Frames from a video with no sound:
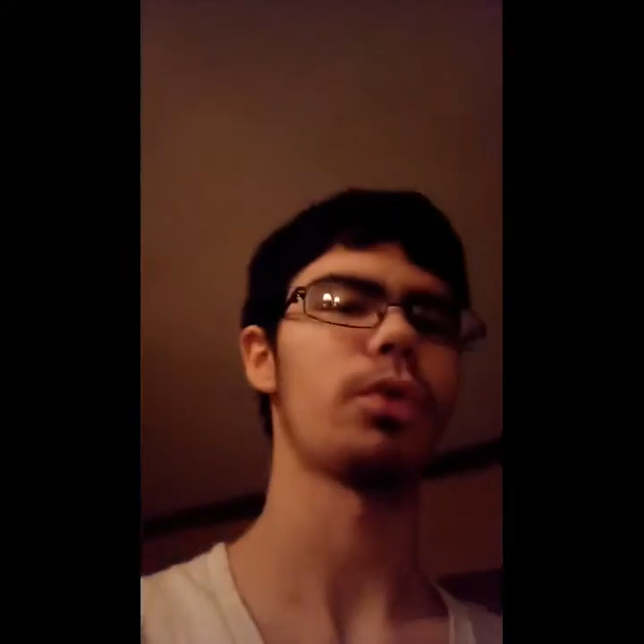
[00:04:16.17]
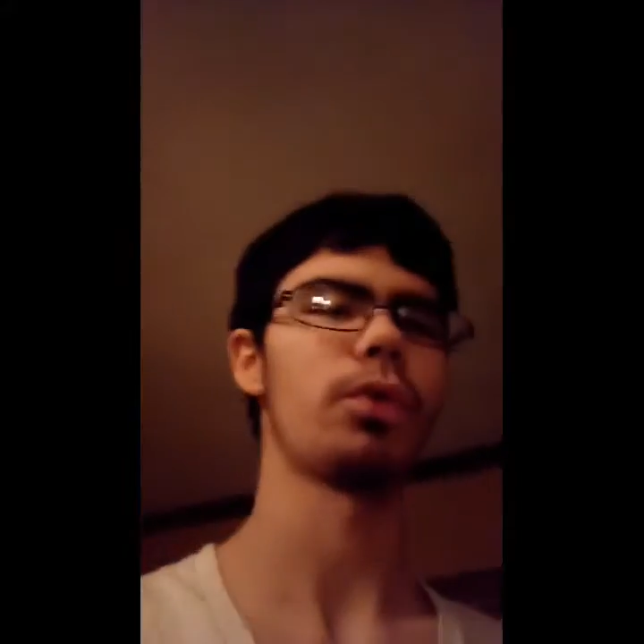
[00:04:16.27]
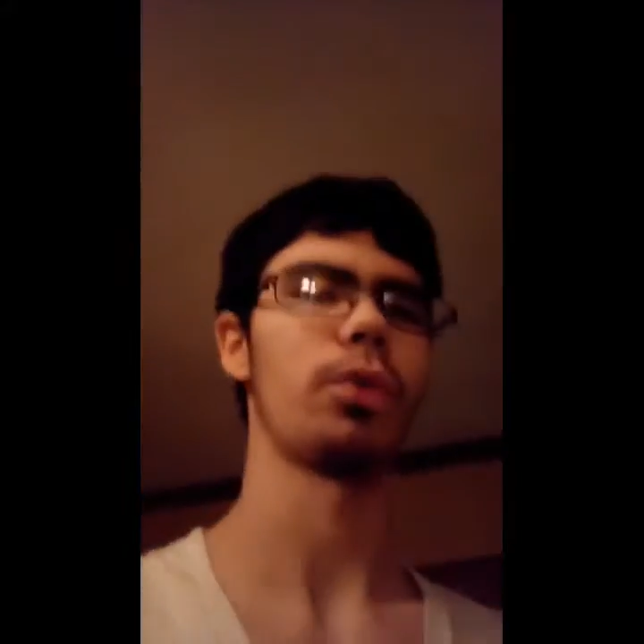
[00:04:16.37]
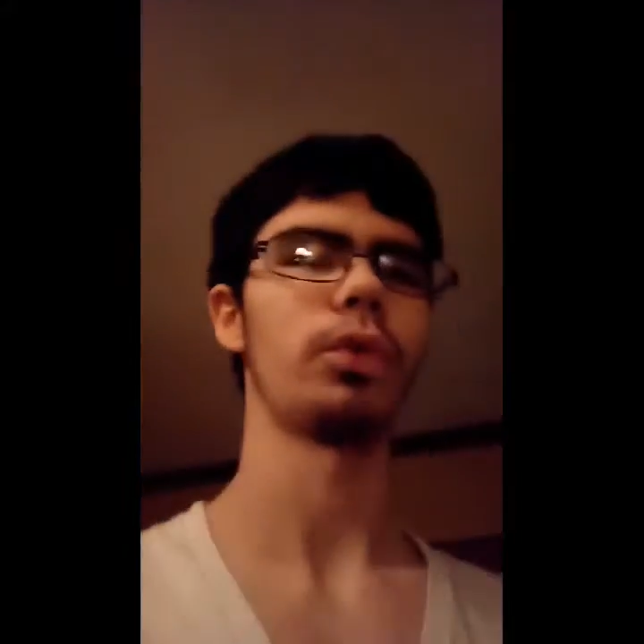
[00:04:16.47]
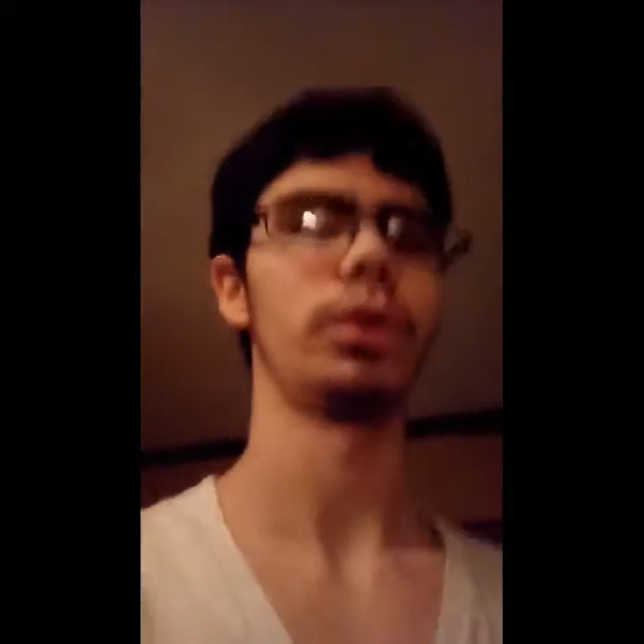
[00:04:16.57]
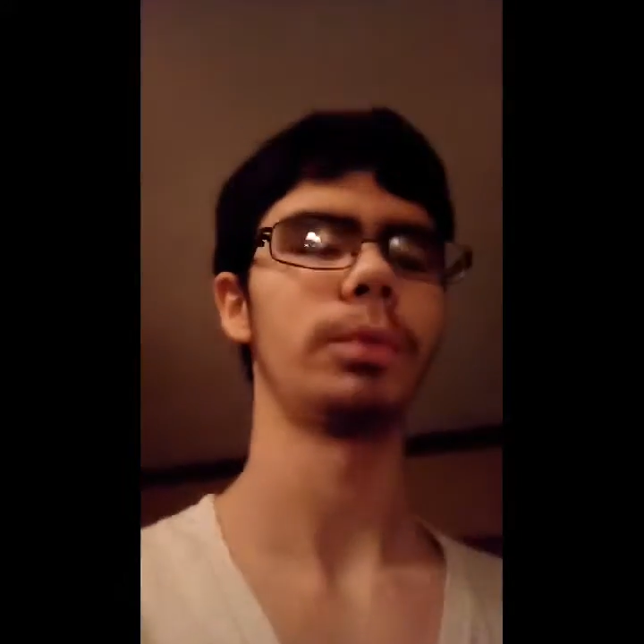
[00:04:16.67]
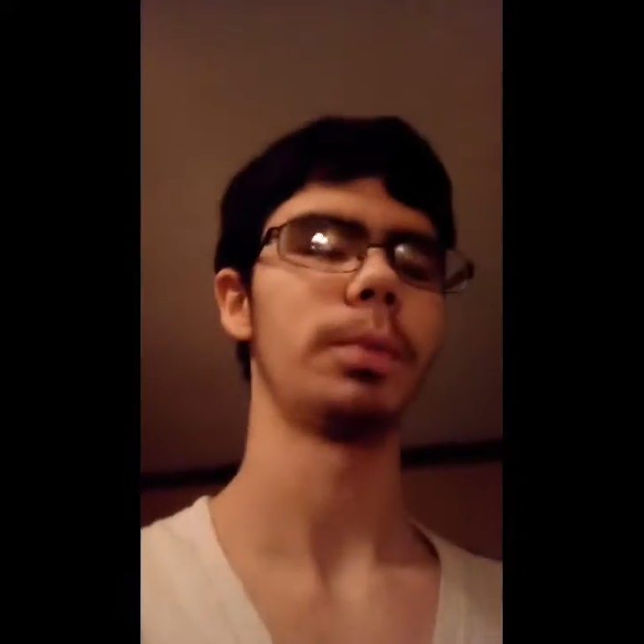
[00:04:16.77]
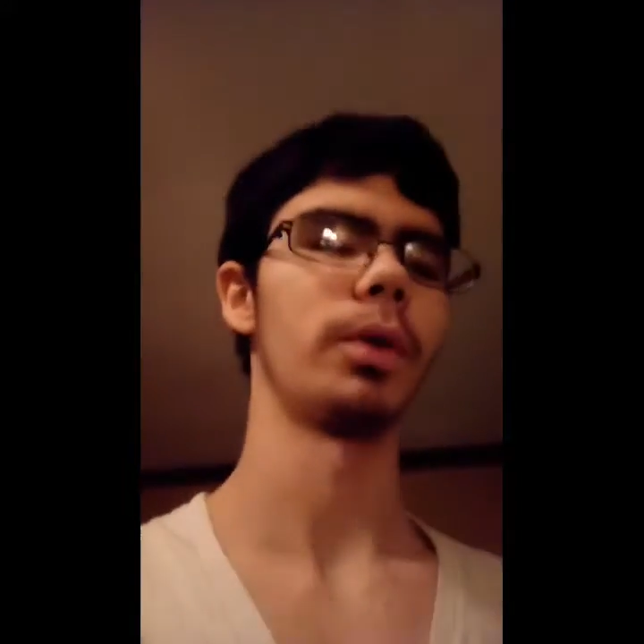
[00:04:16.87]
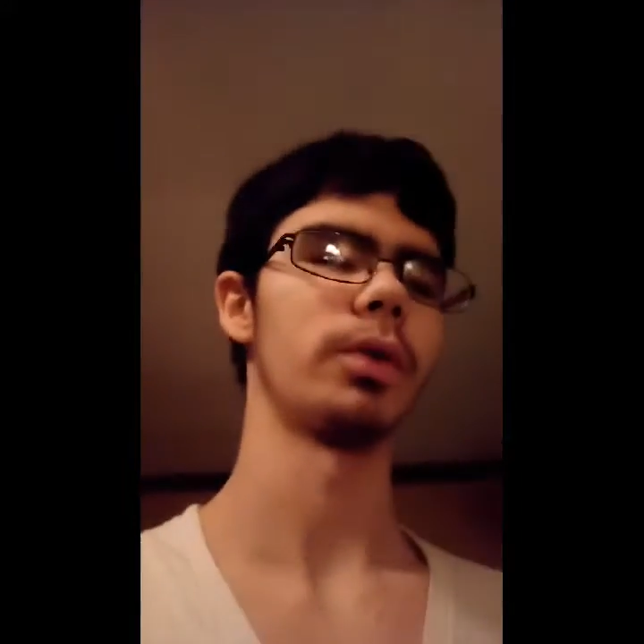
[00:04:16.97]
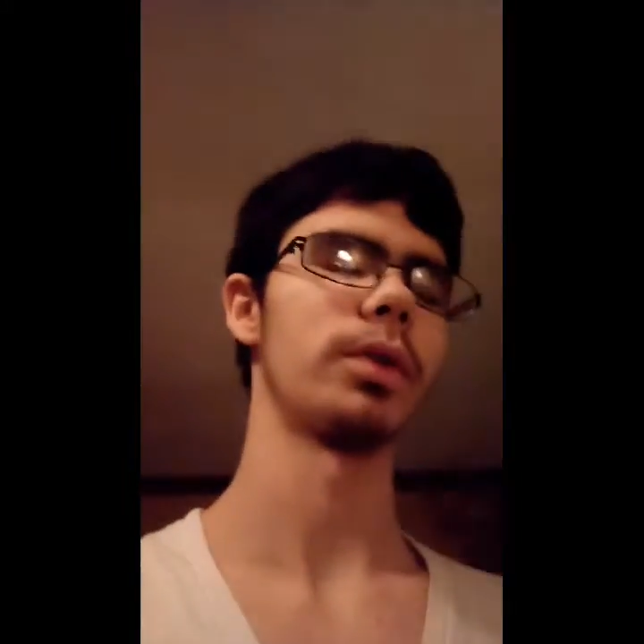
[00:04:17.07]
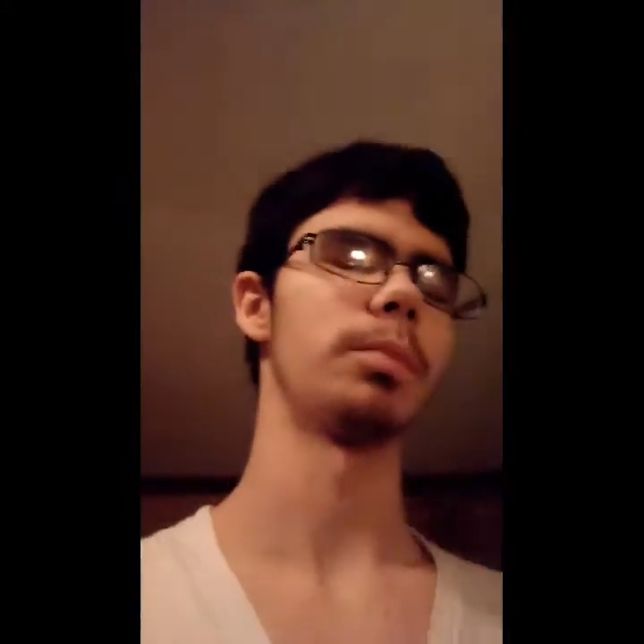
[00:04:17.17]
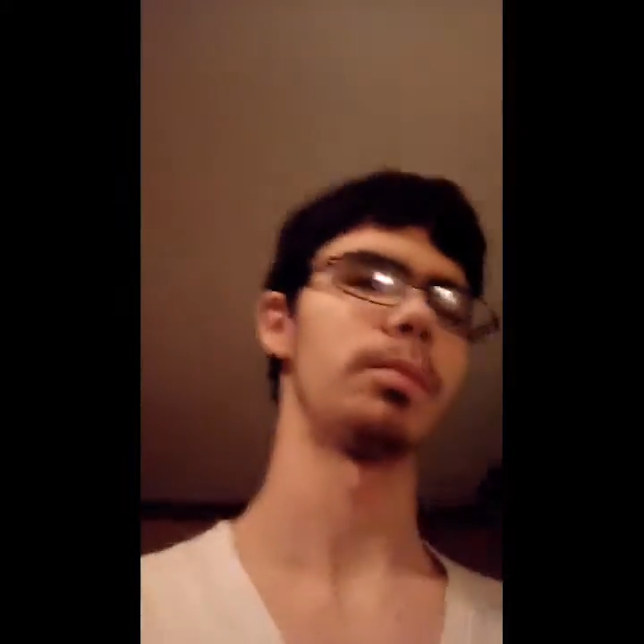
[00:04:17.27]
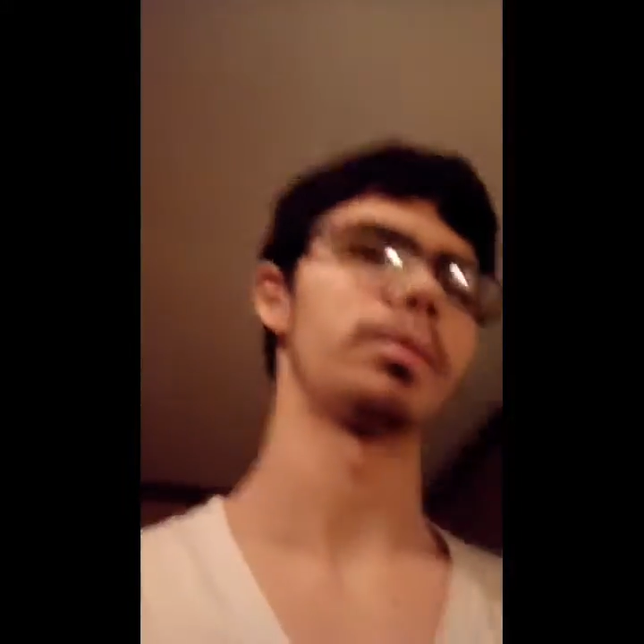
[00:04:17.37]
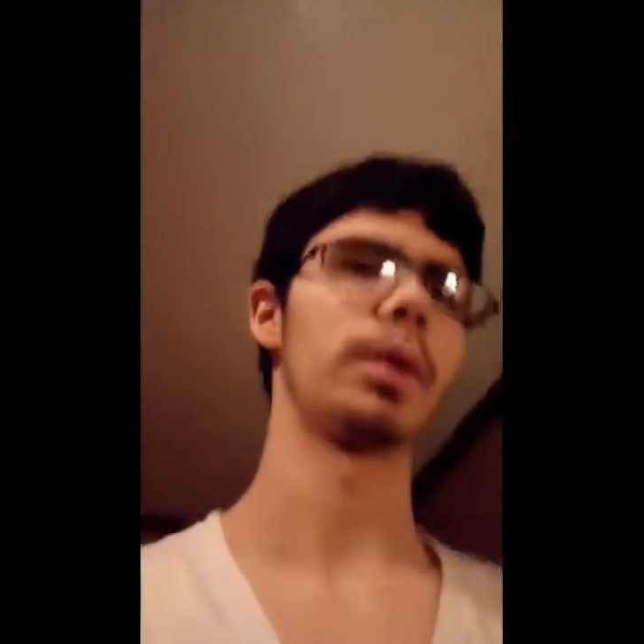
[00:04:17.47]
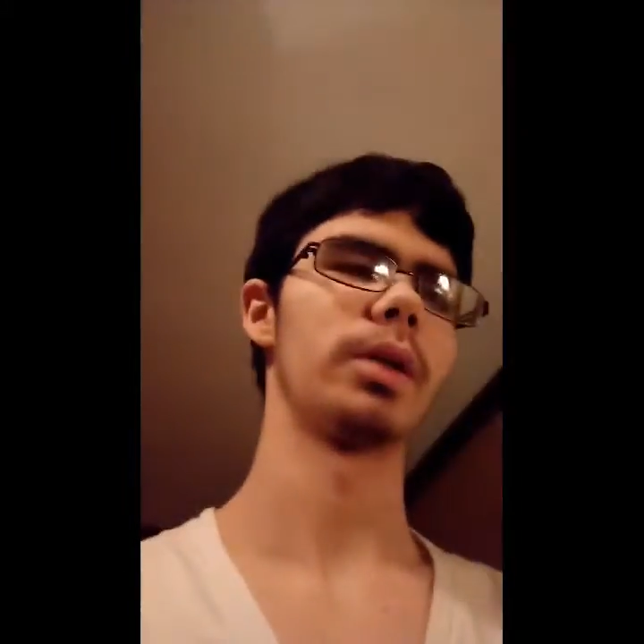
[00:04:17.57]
cruel person,